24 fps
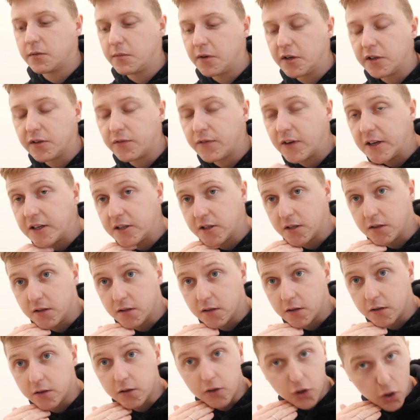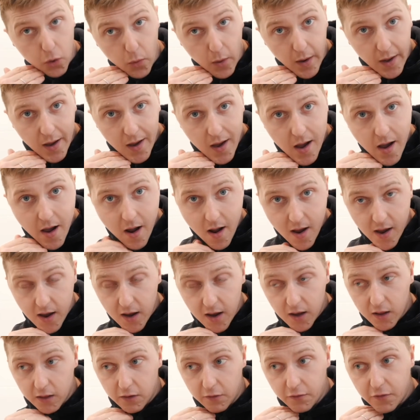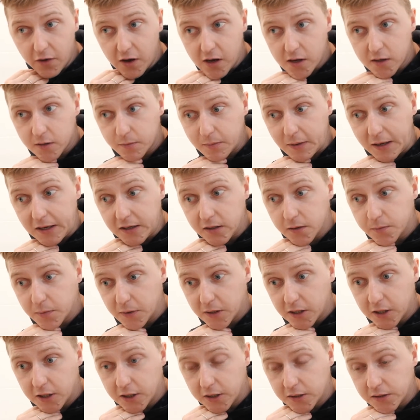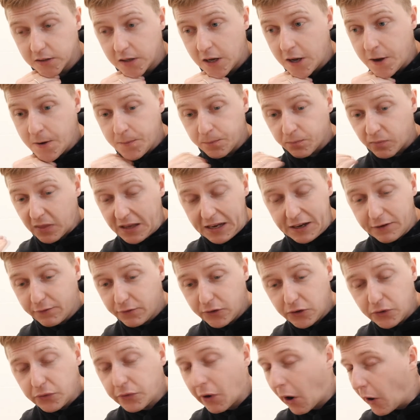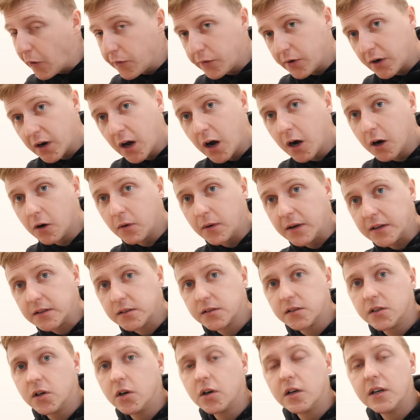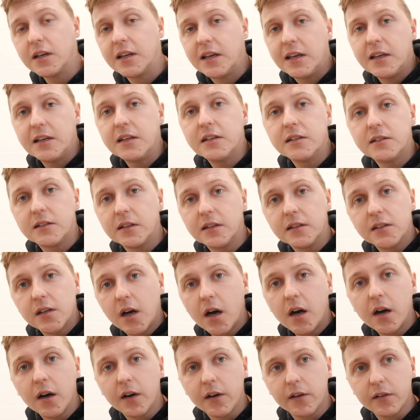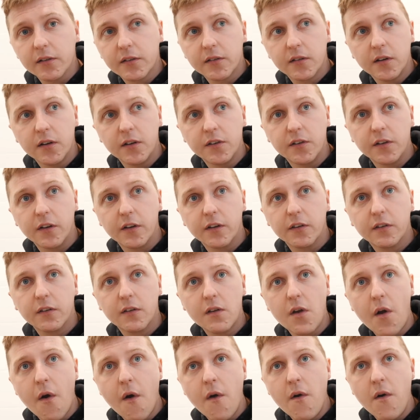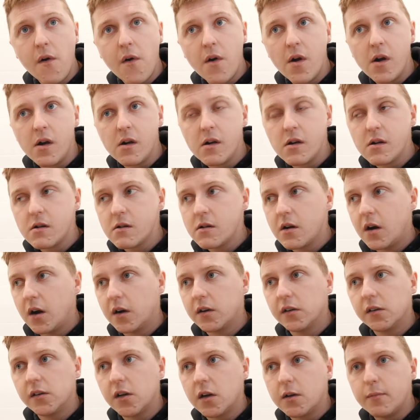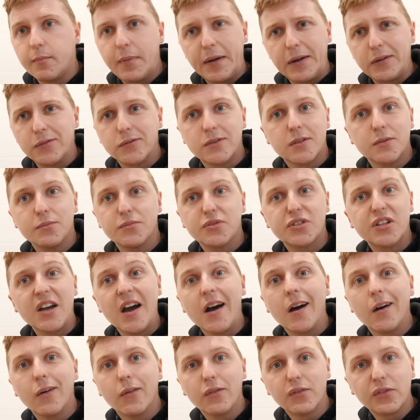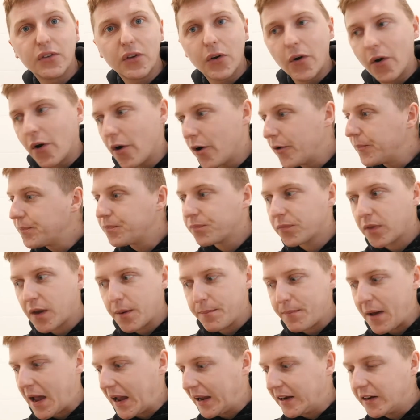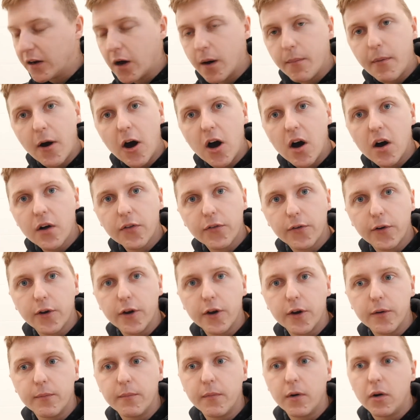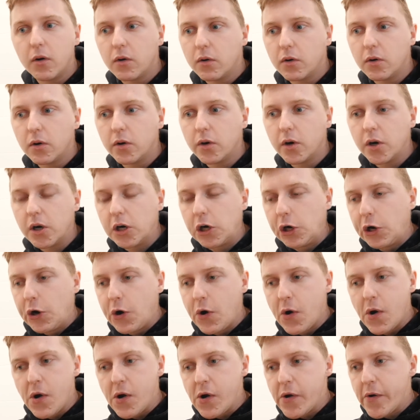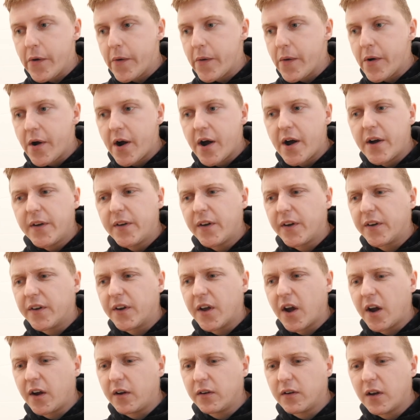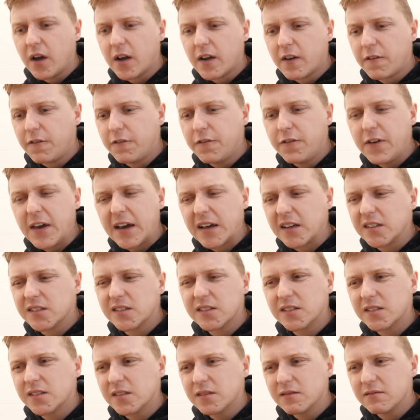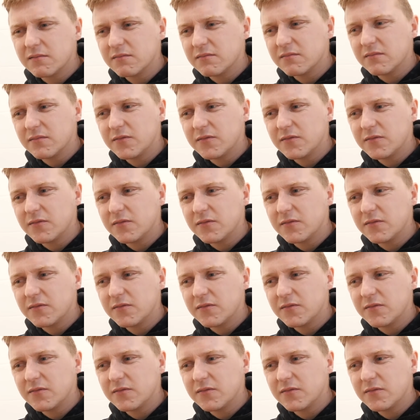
the motivation to do it in the first place, because if you don't know, it's not an easy task to just, I don't know, build some shelves or paint a bathroom or, I don't know, like fix